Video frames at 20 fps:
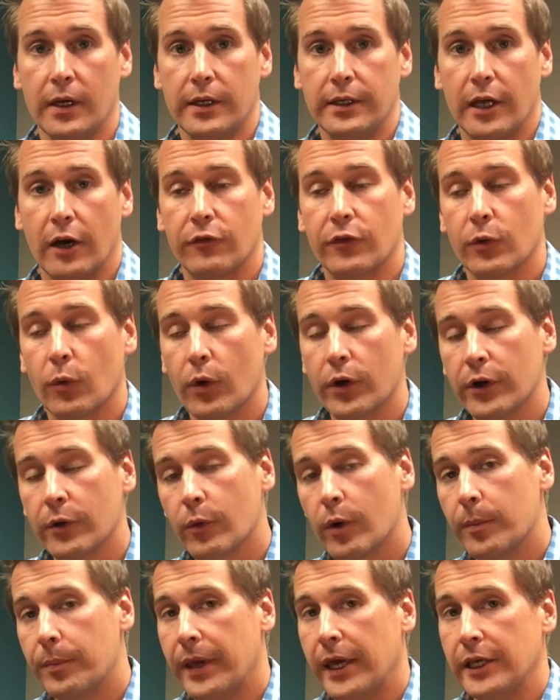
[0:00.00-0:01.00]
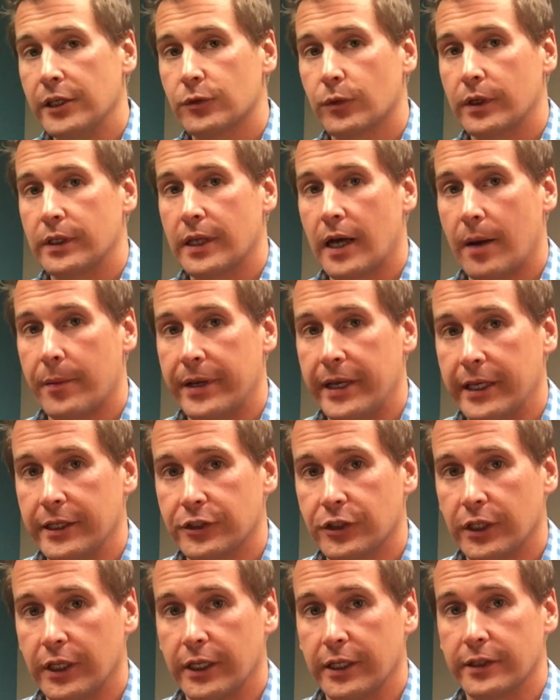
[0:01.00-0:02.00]
Now, if you're wondering what page one
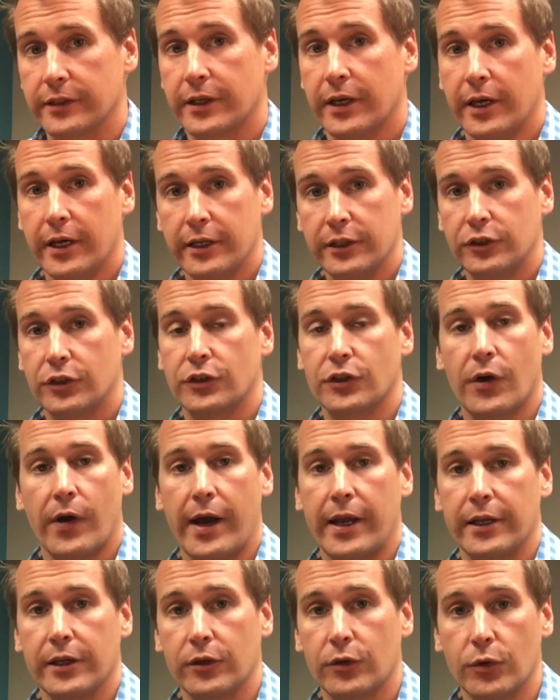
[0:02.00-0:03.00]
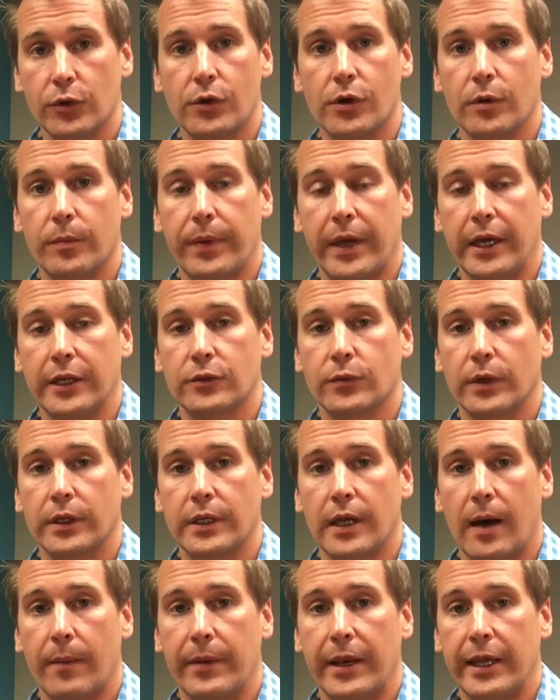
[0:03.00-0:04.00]
domination is, just go ahead and Google page one
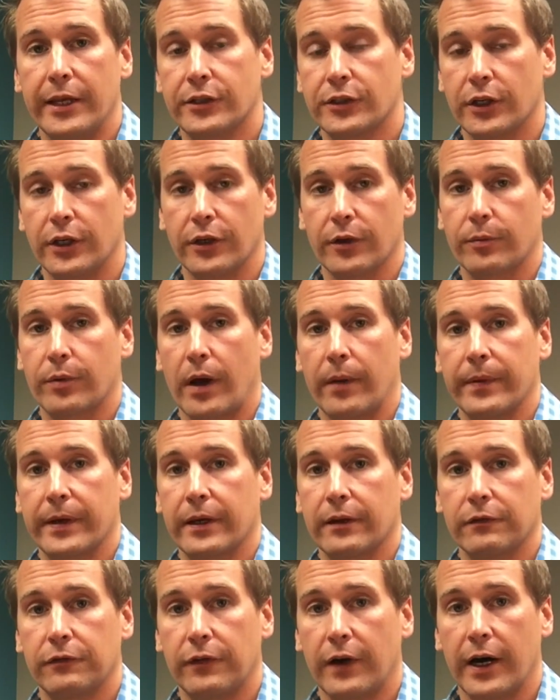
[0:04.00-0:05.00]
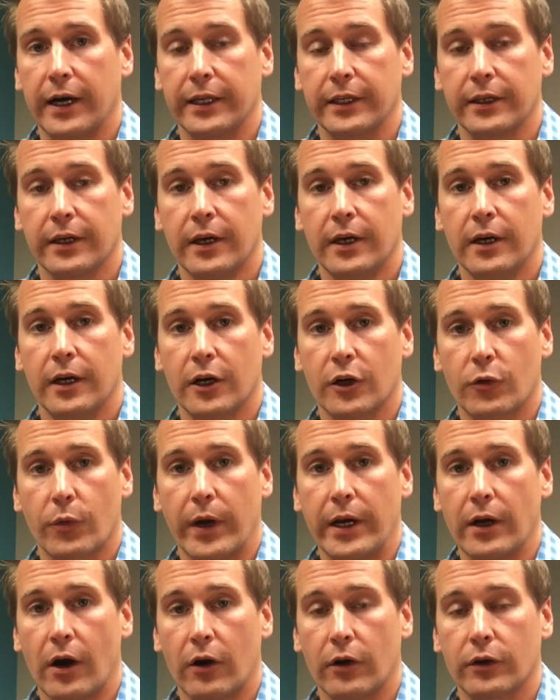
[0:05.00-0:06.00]
domination. You're probably going to find a
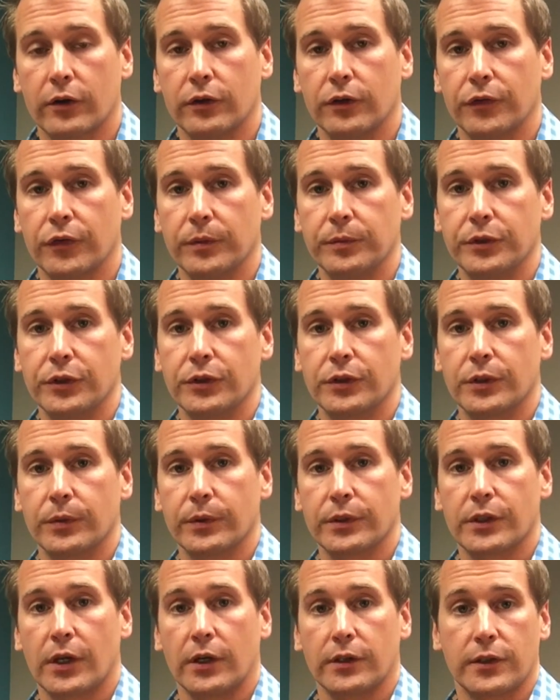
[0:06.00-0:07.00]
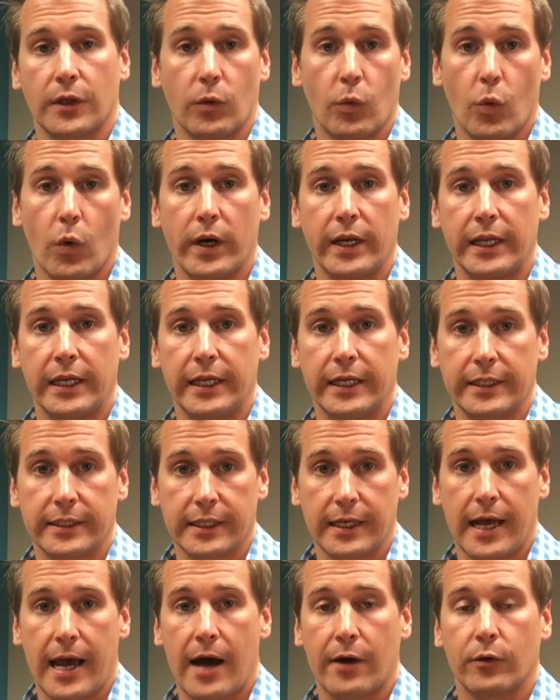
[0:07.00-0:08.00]
great article from Juicy Results on what it is
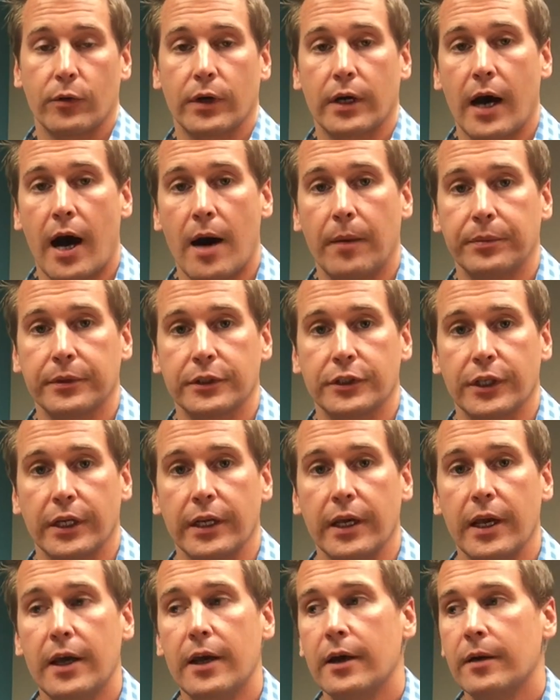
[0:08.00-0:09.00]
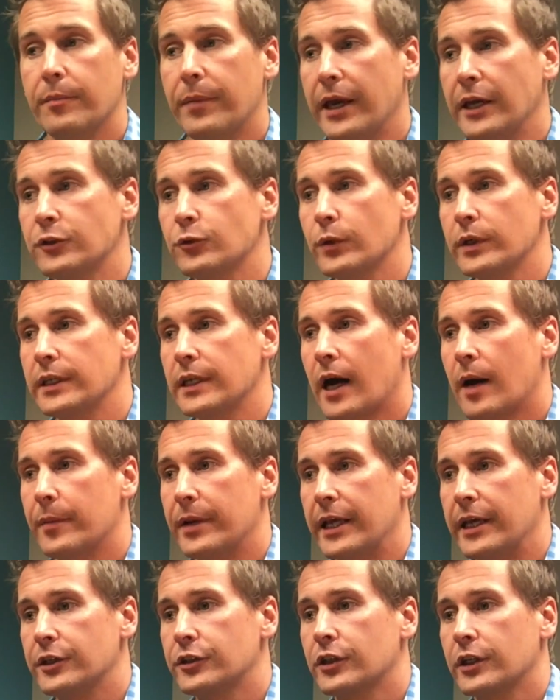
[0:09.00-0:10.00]
and how to accomplish it. Page one
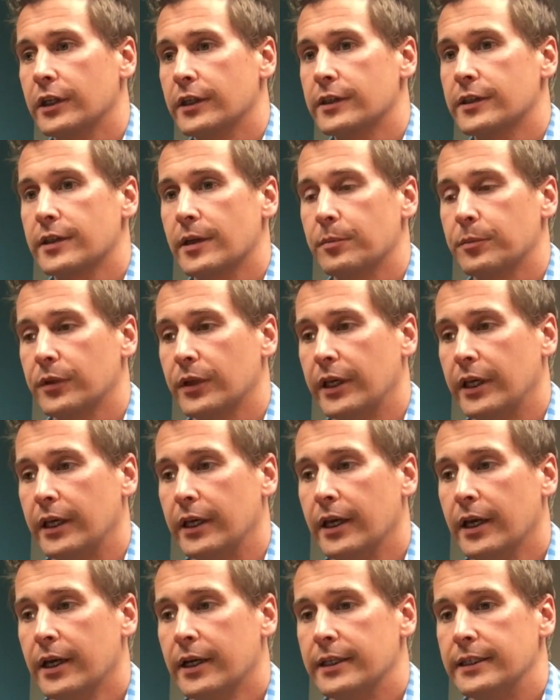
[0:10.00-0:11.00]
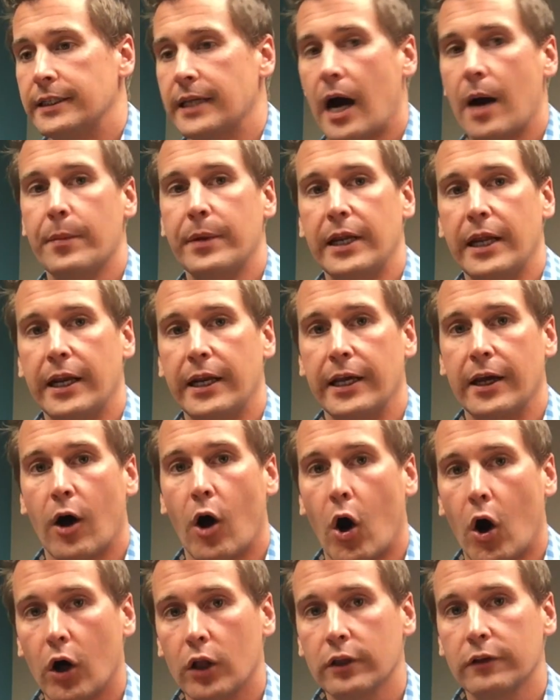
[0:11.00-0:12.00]
domination is simply dominating
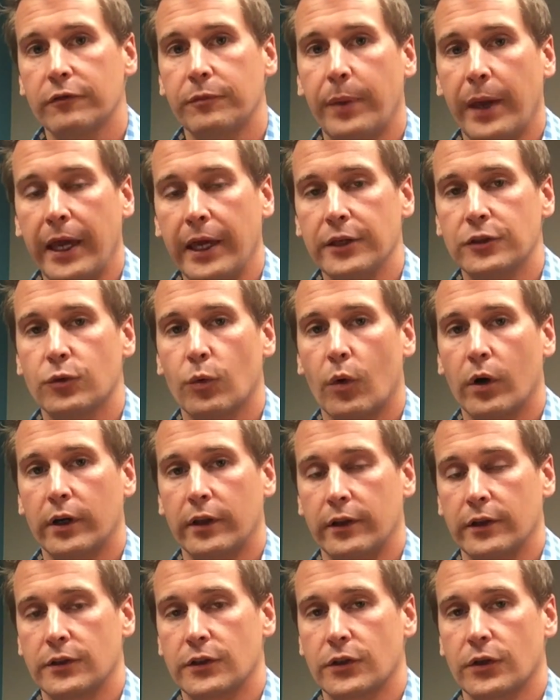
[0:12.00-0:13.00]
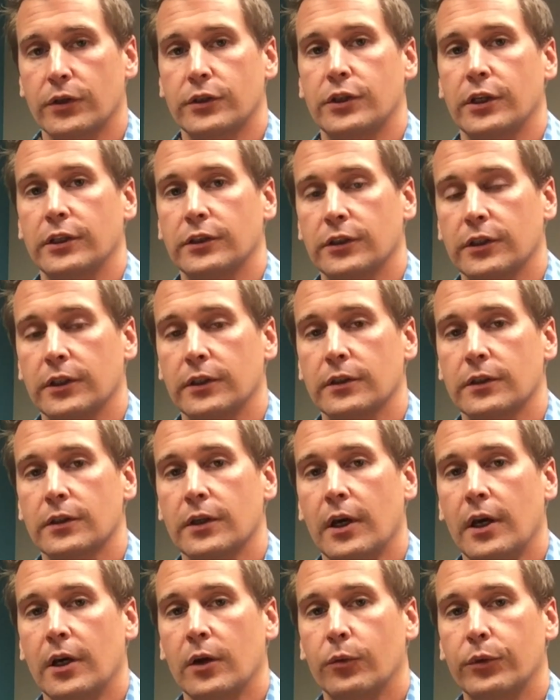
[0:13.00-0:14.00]
all of page one in the search engines
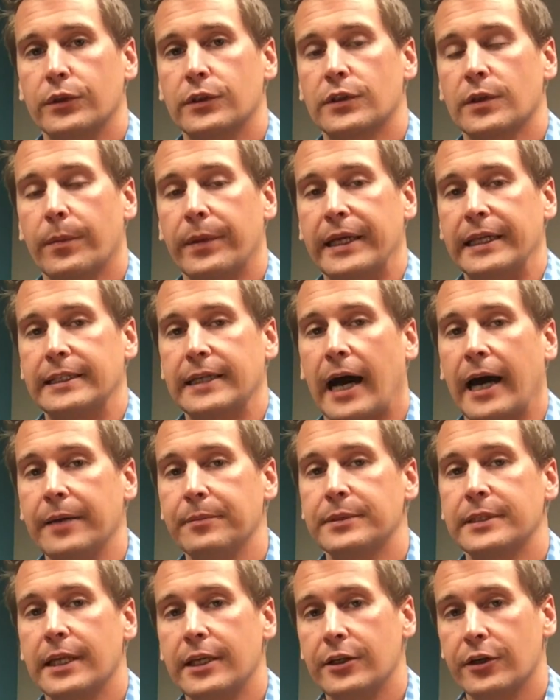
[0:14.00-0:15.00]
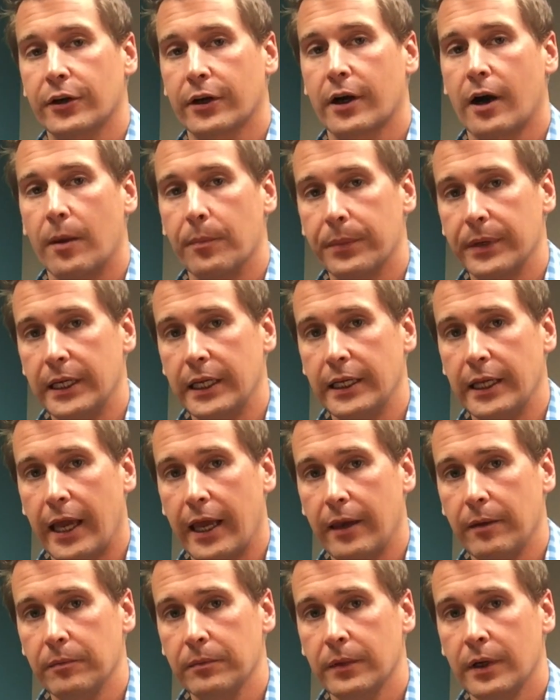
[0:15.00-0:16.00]
when somebody types in your company
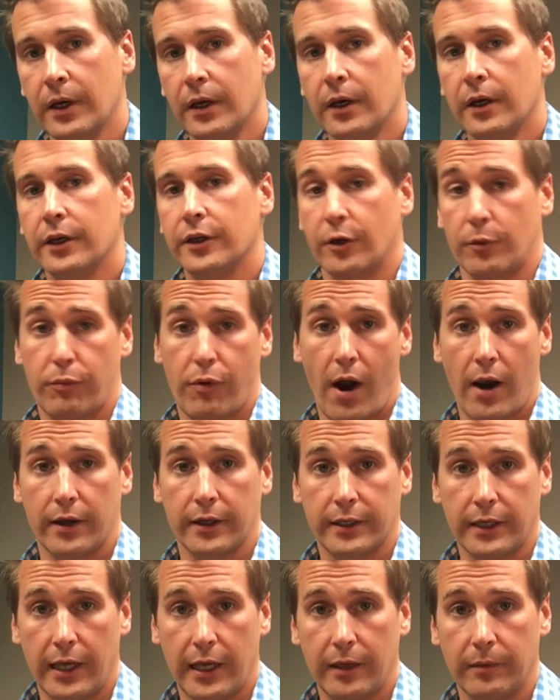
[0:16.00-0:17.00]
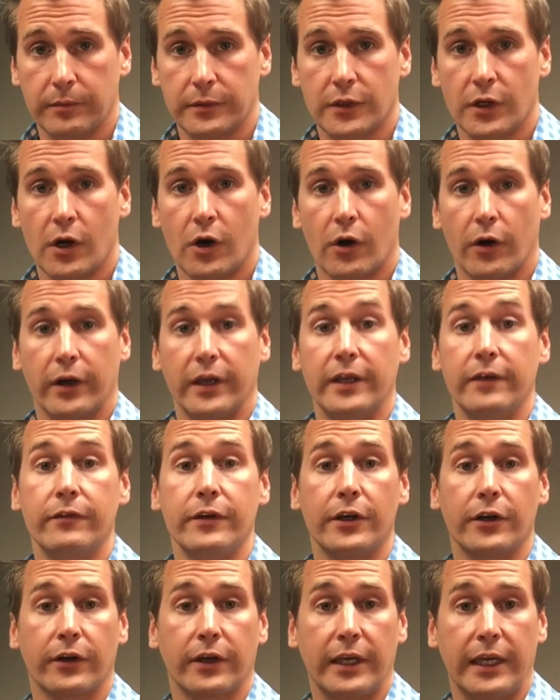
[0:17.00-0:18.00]
name, your product names, or even
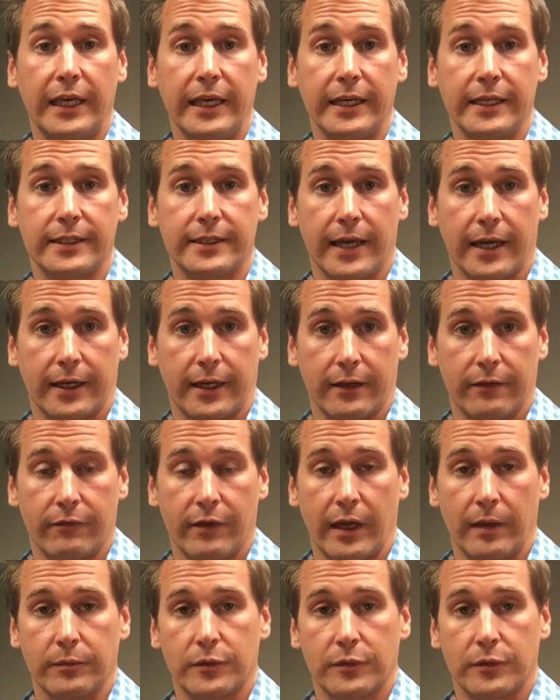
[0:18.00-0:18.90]
your key executive name.